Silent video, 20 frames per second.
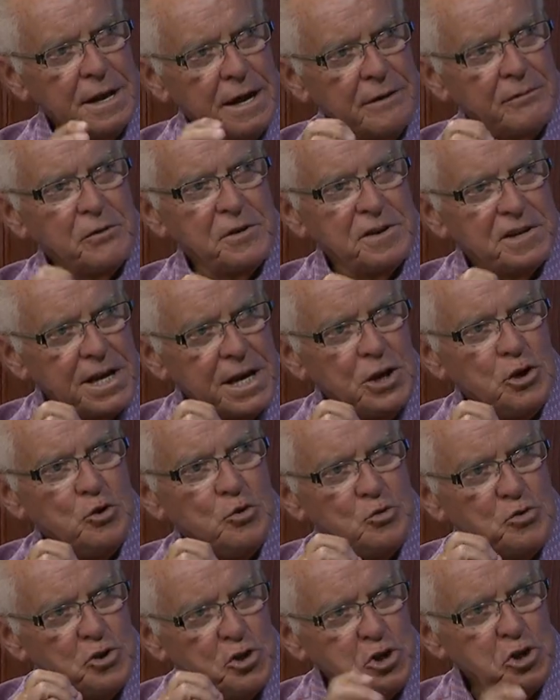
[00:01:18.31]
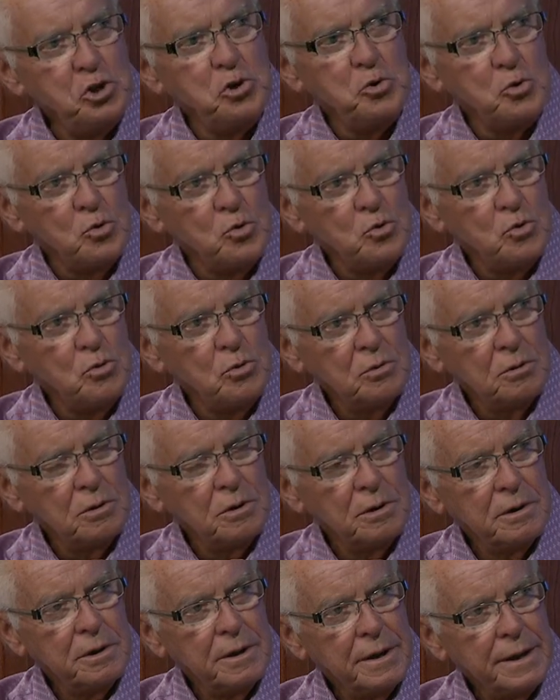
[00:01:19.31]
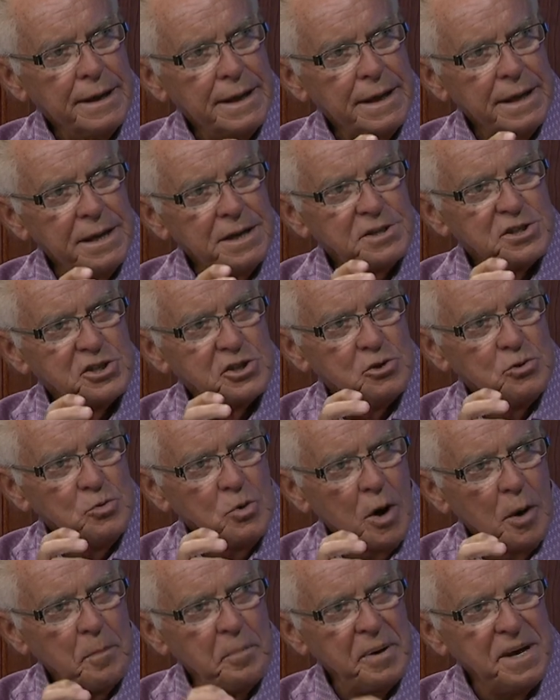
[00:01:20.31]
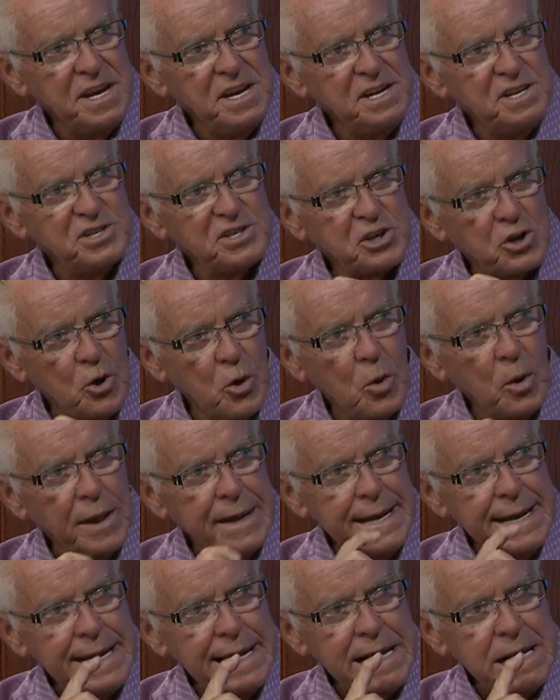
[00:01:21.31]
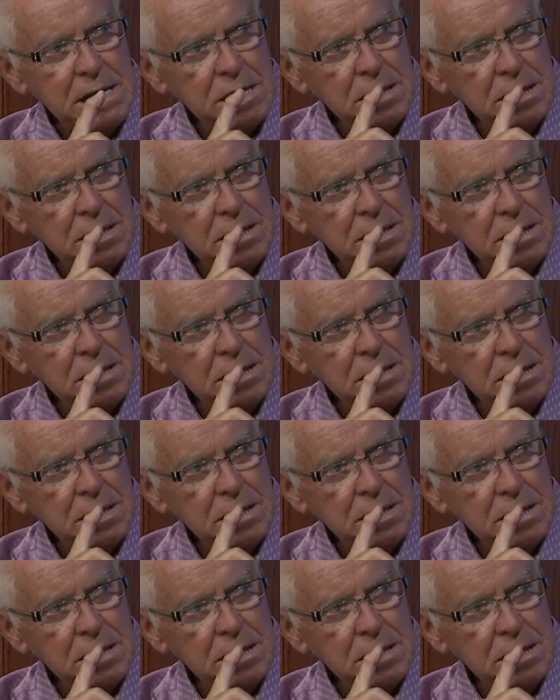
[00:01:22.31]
everything you do is to appease Colleen?